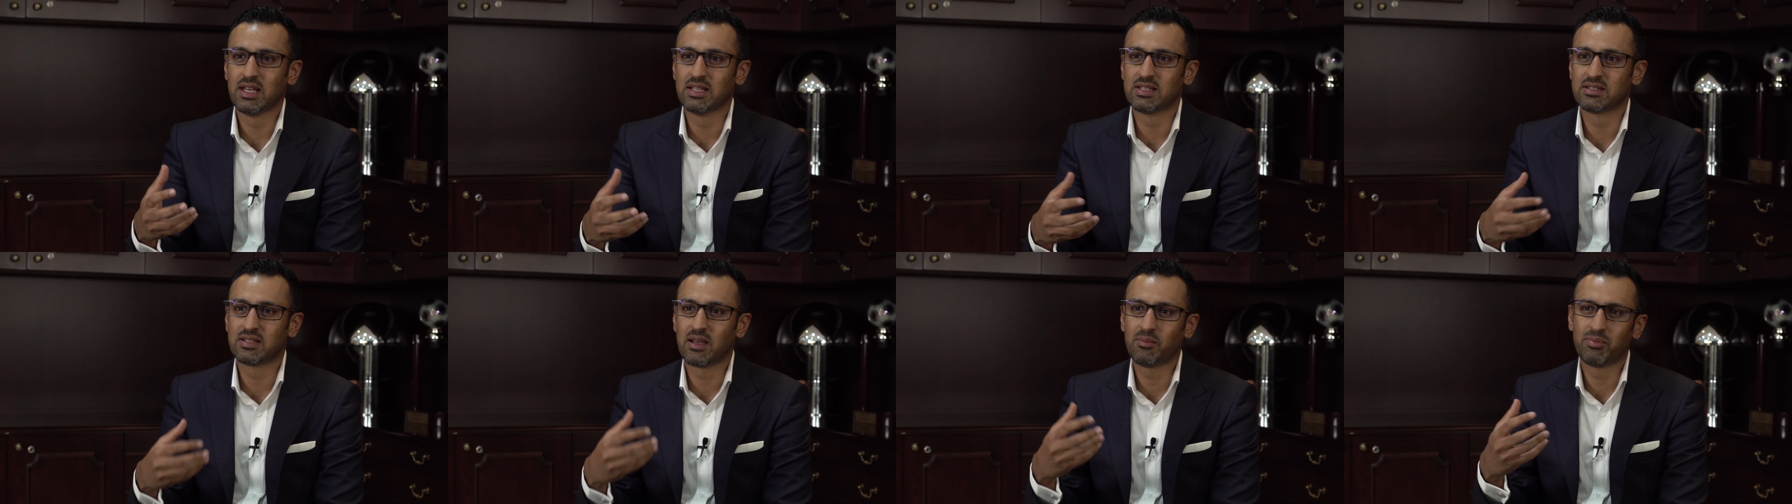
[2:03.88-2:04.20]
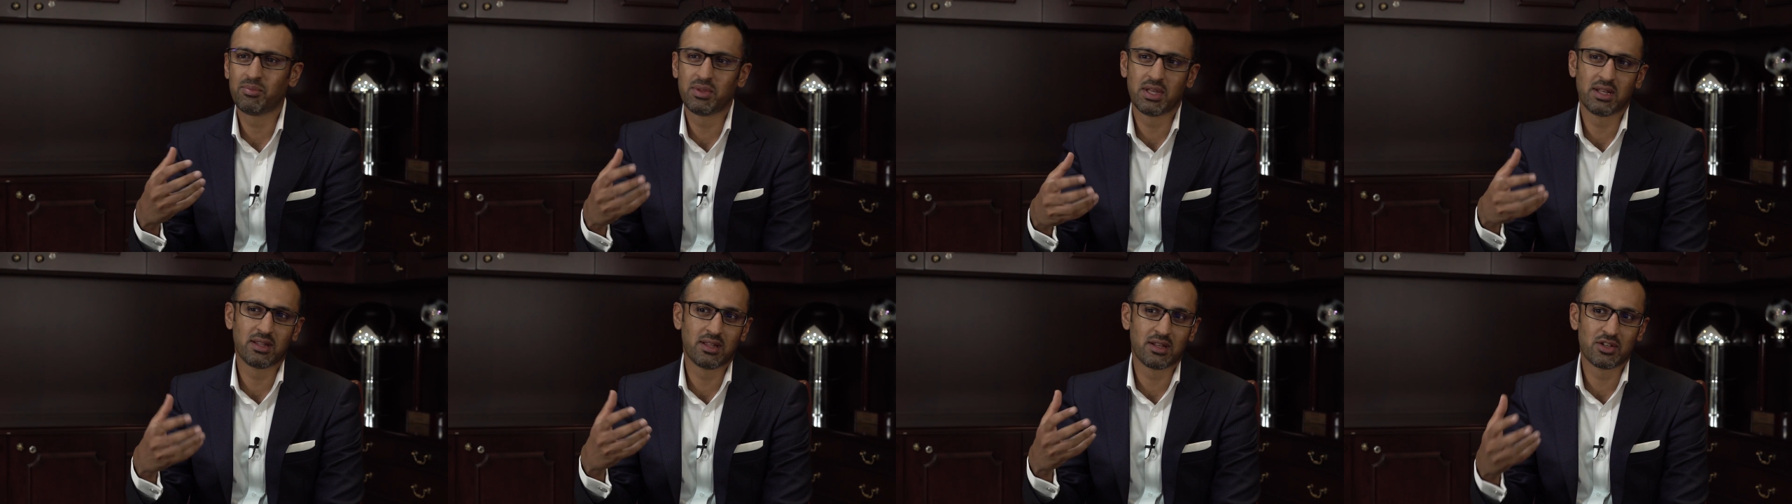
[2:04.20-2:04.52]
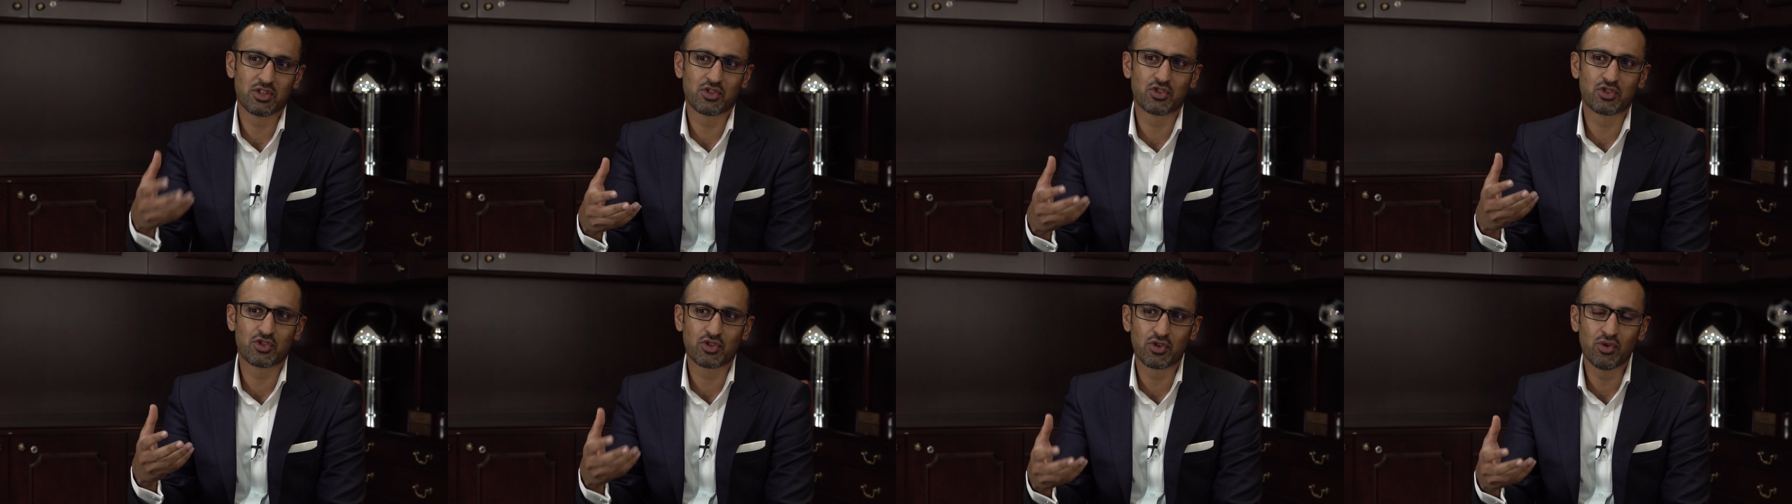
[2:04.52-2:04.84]
and something that
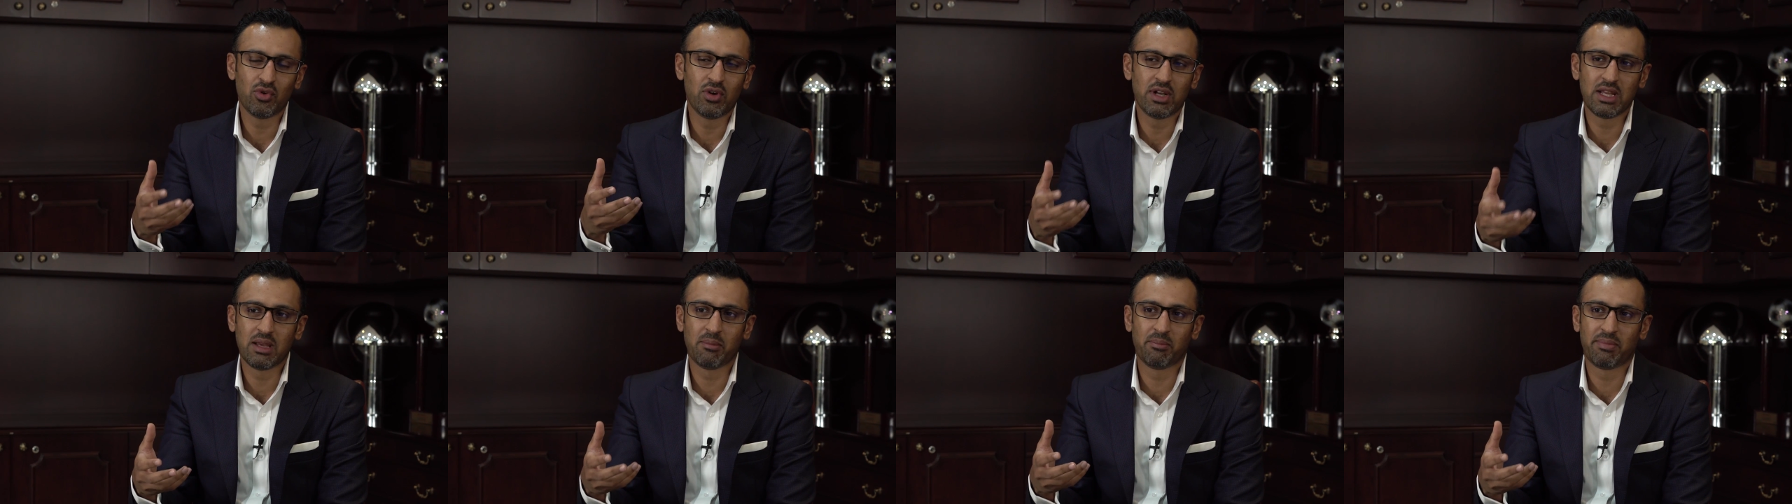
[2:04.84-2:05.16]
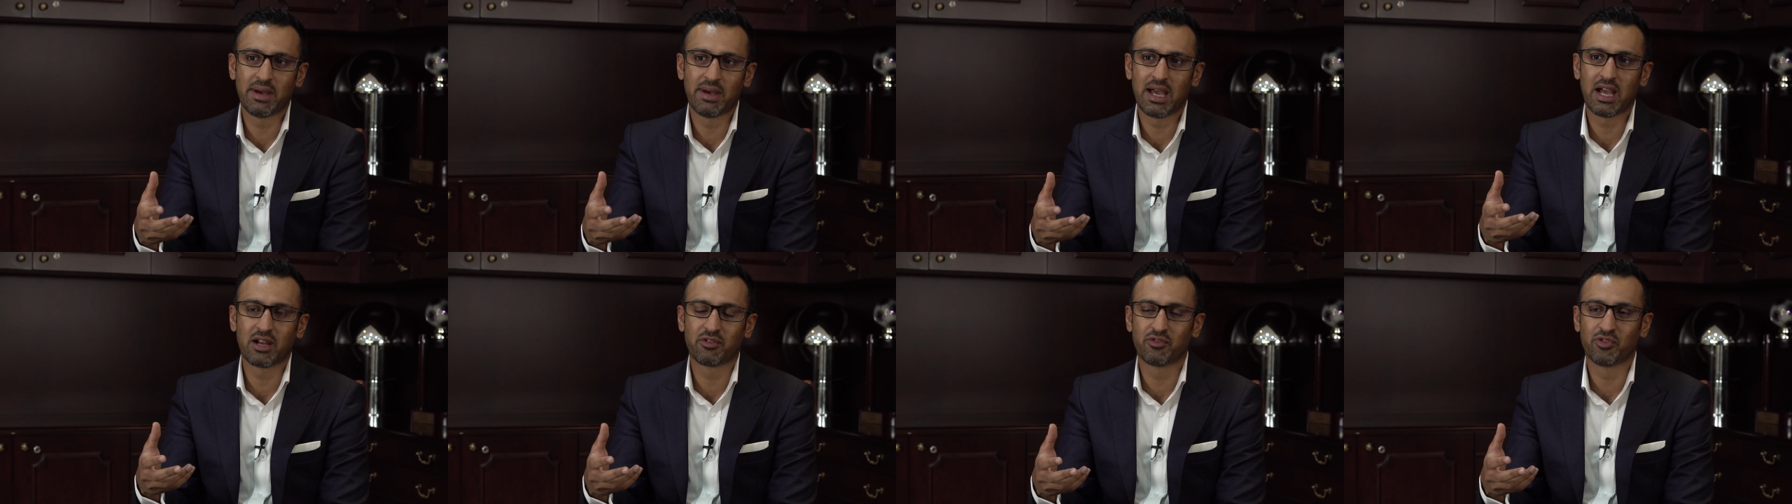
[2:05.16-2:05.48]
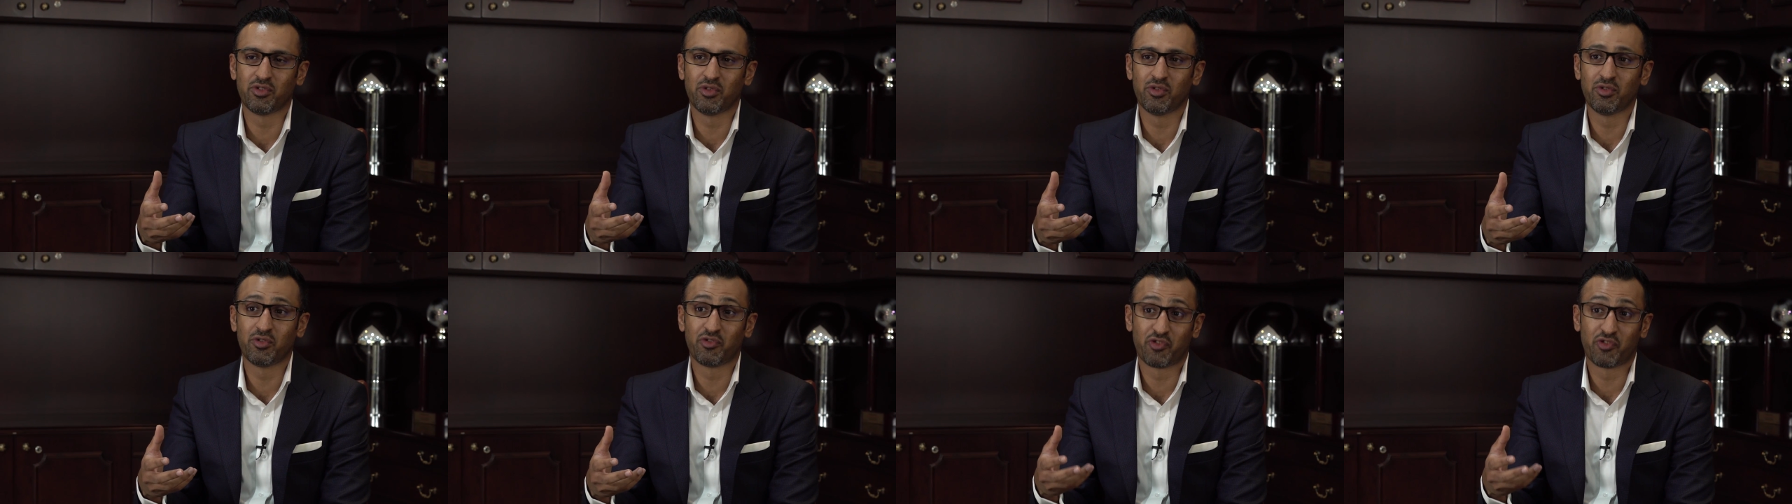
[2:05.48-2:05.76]
is truly impactful